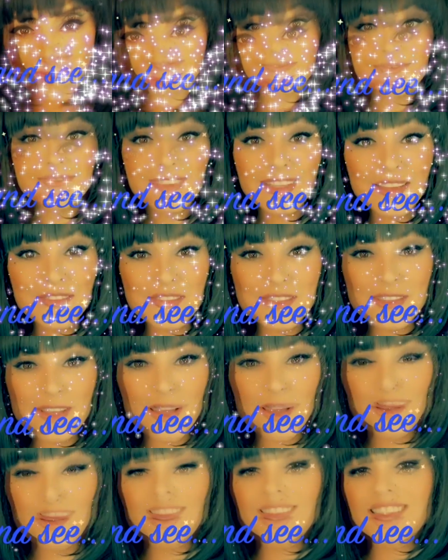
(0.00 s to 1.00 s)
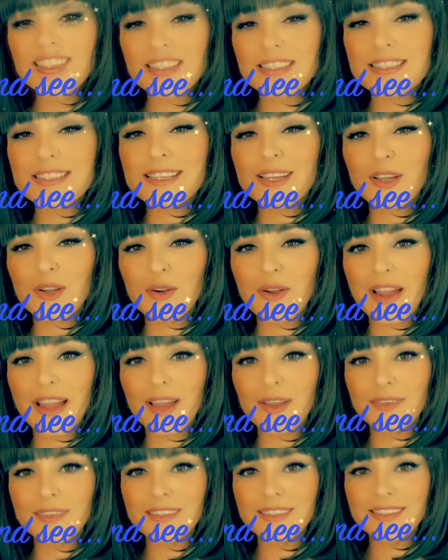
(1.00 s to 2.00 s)
If so, then stick
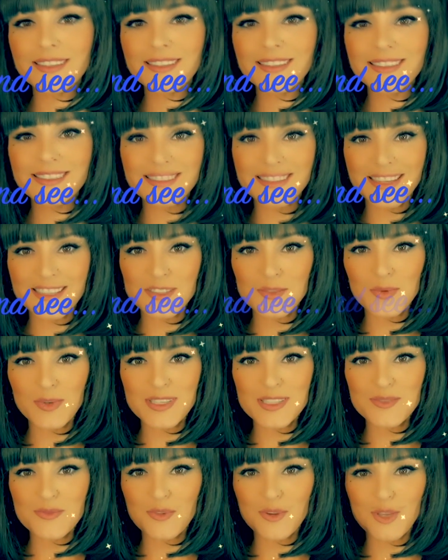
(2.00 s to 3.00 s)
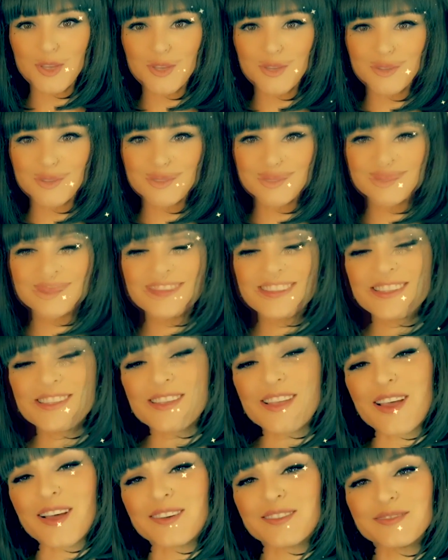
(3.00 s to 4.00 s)
around. This next one is for you.
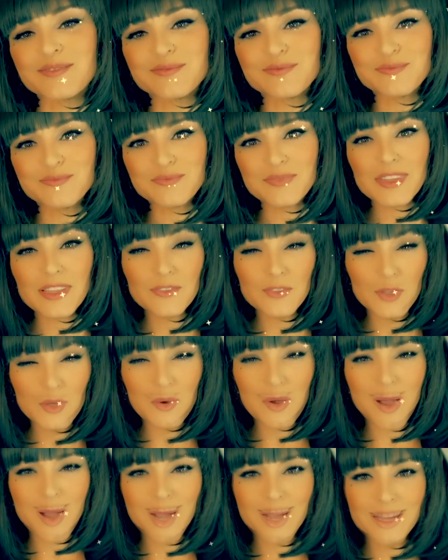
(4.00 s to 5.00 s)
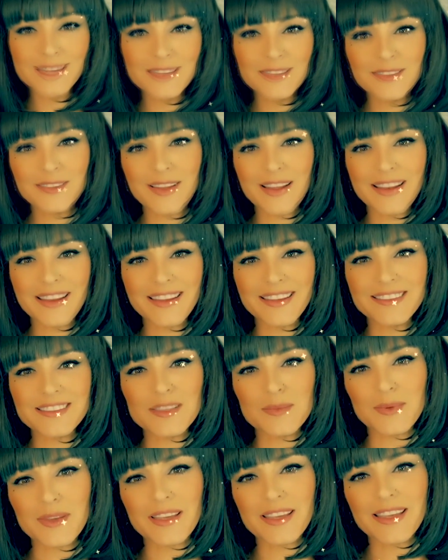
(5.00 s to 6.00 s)
So, if you are ready to
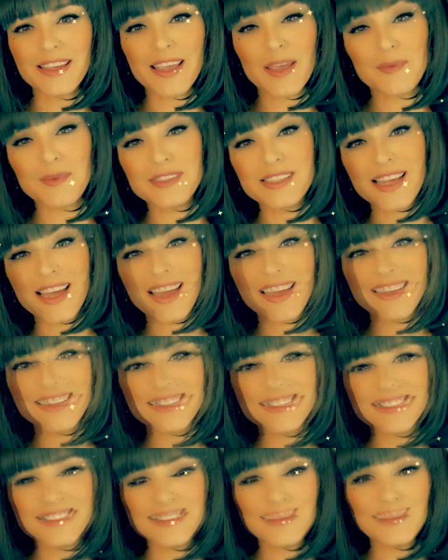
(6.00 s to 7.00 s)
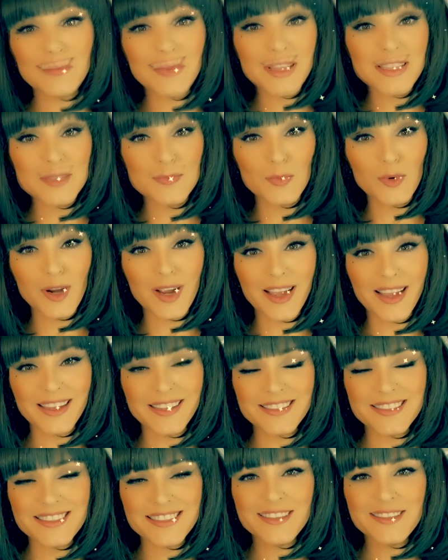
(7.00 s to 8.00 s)
be hypnotized,
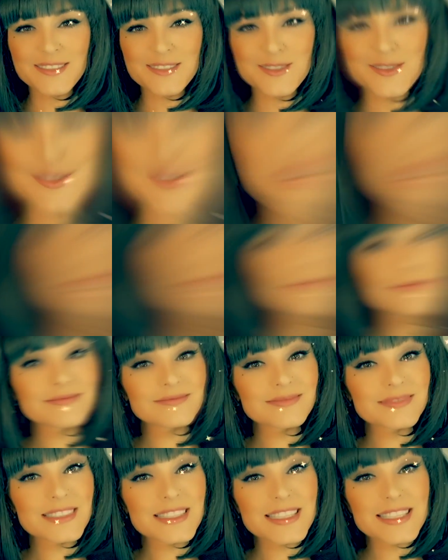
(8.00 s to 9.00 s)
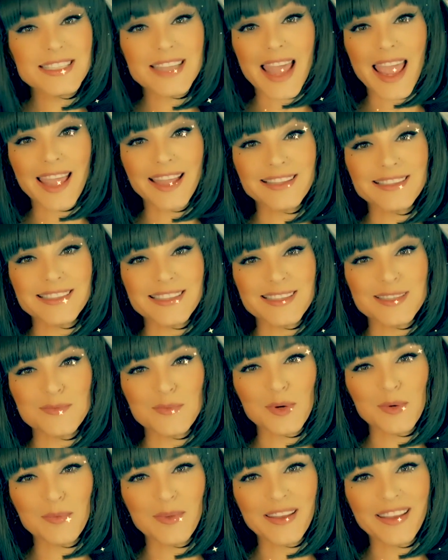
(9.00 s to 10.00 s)
mesmerized, circumstances
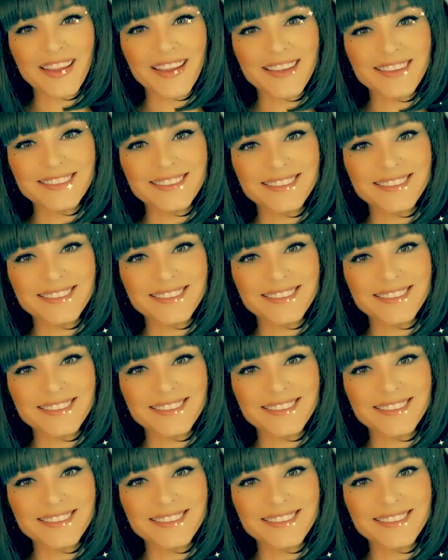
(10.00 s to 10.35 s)
permitting,